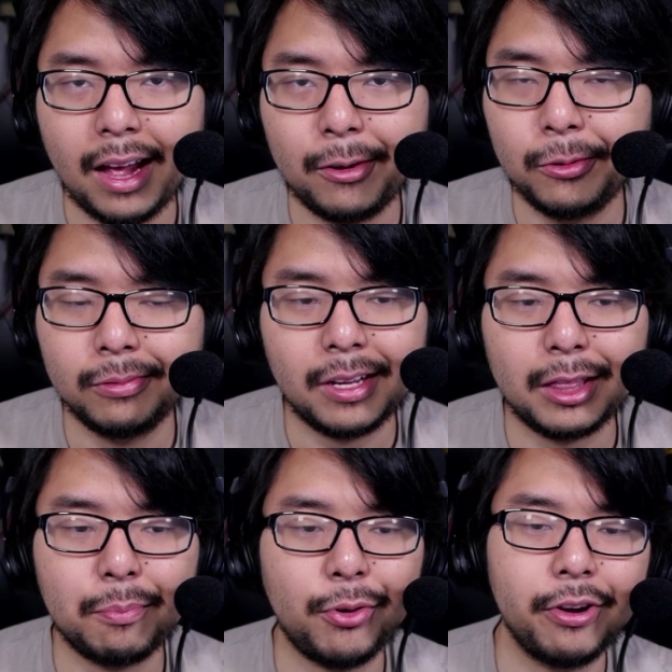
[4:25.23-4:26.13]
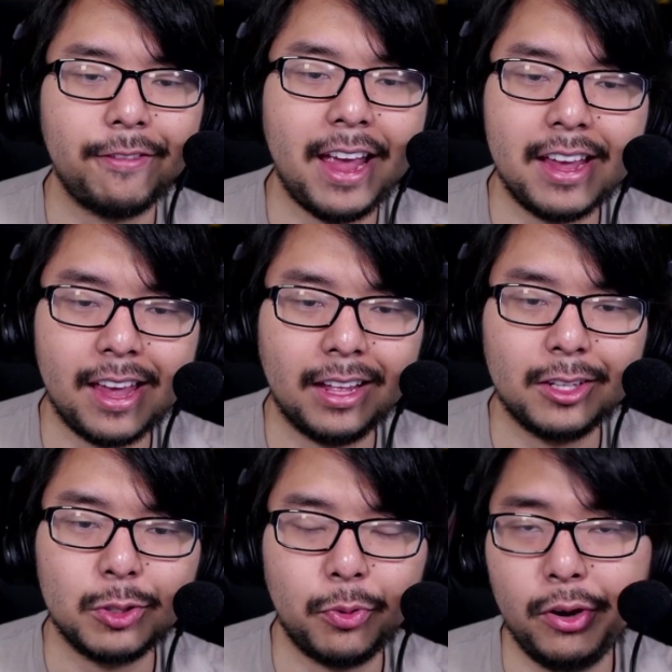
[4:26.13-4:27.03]
I don't get the point of 8K at
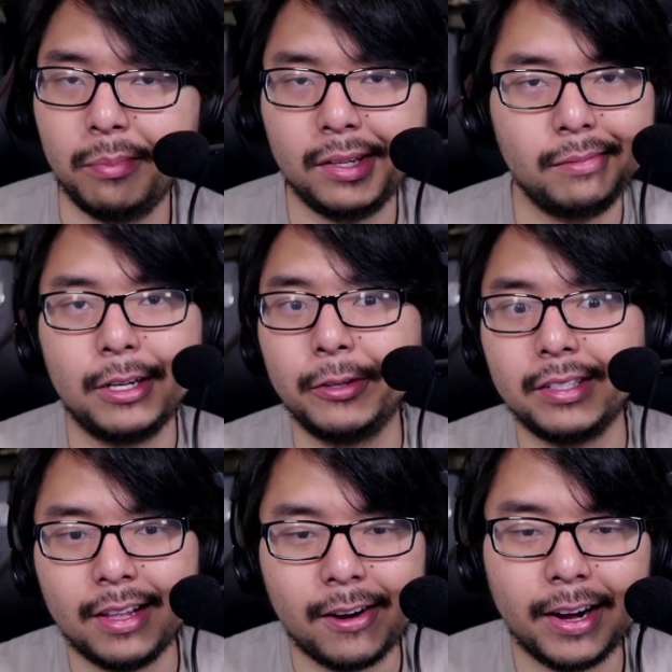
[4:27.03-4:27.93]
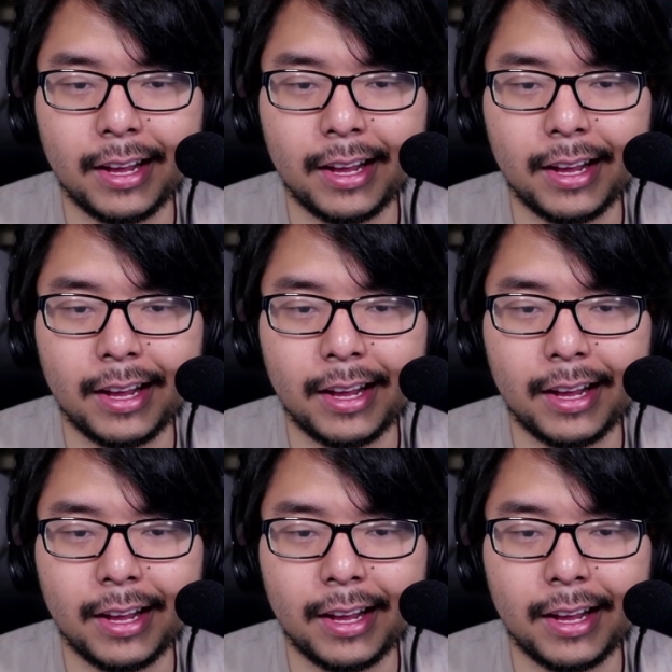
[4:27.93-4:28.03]
this point, but you know, it's there, I